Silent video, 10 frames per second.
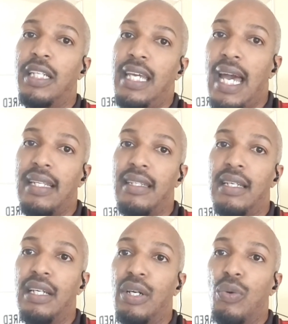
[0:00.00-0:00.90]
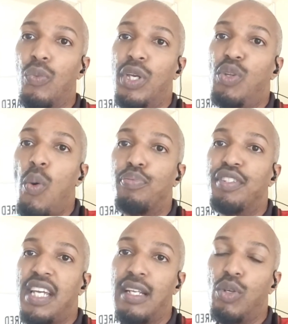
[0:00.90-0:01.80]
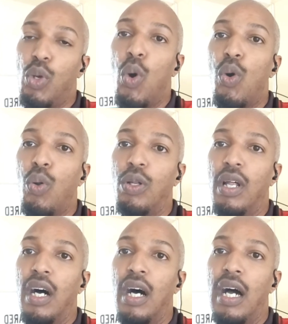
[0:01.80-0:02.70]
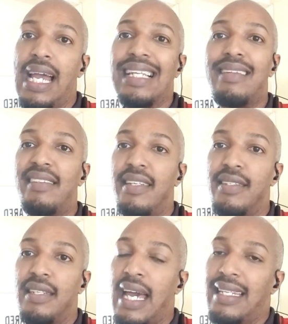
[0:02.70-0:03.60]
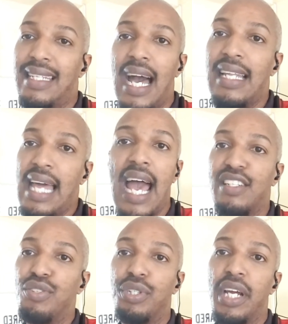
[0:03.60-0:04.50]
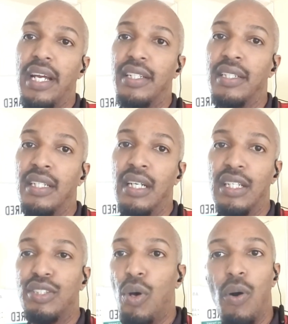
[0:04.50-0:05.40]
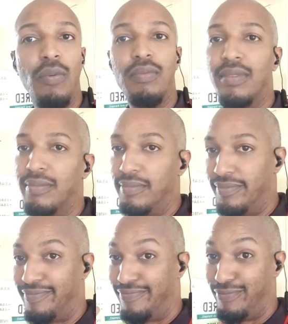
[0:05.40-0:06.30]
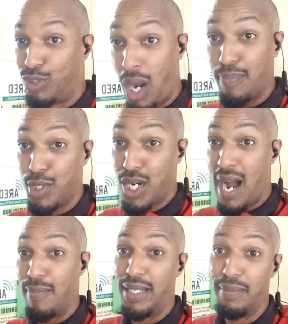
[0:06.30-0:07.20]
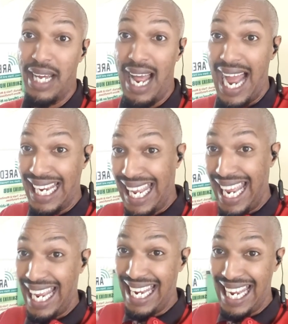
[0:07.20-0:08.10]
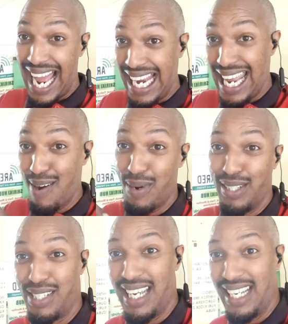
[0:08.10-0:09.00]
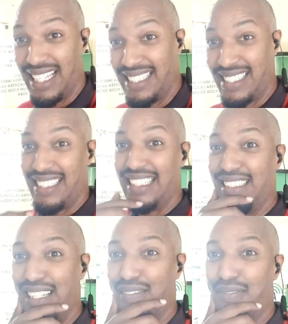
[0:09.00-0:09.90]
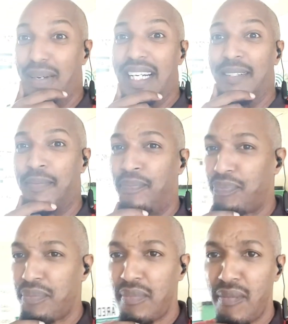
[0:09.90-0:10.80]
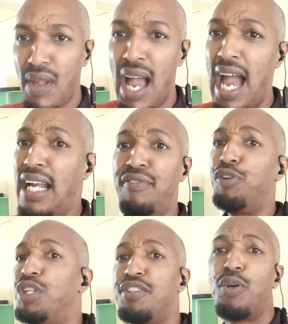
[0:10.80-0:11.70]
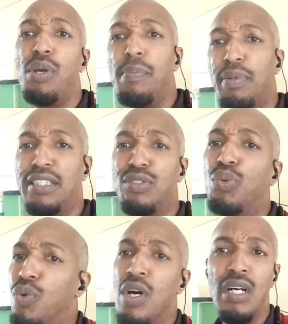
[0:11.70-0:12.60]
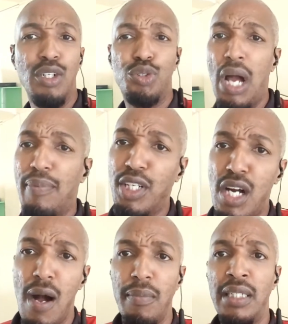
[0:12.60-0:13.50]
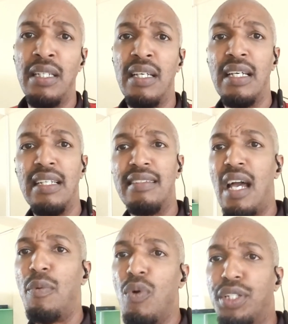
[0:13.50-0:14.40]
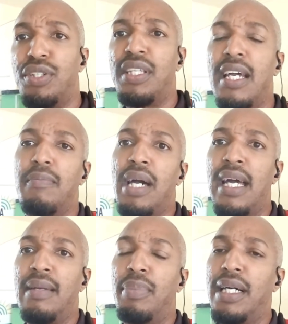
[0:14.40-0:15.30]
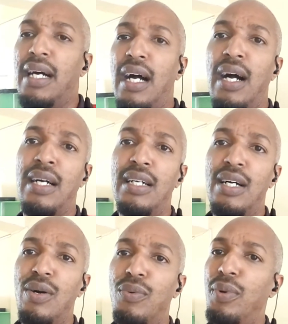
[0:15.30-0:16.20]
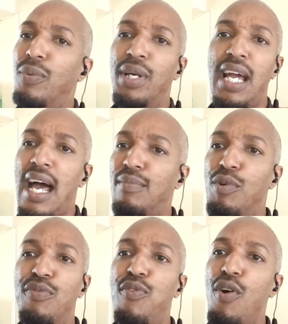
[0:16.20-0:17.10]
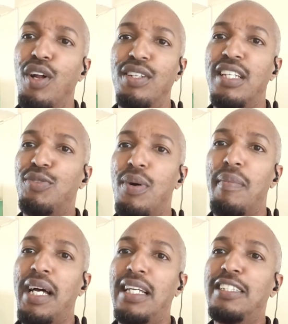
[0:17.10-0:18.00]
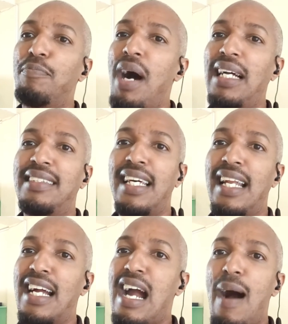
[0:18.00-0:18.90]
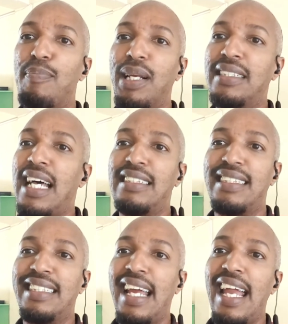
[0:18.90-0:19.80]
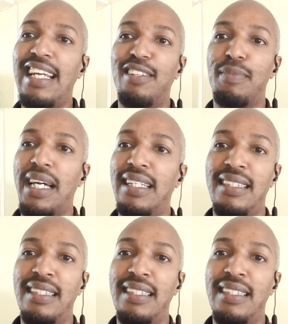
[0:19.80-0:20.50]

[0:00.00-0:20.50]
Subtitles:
Yet, we don't protect the local entities, and that has to change. So, drop your comment, man. I can't wait to hear this stuff, man. And if you disagree, please do. Drop the comment, tell me what you think, man. But we gotta move forward on this one, man. This mindset and complex has to change, man.